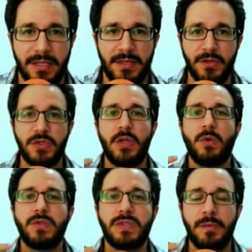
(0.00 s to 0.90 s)
there's no
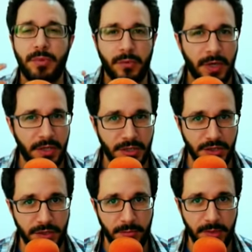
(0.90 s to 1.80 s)

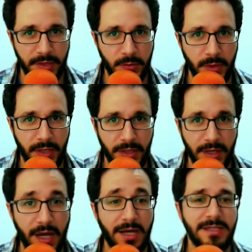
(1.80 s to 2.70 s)
separation between
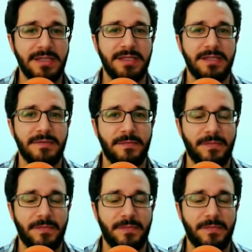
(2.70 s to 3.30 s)
us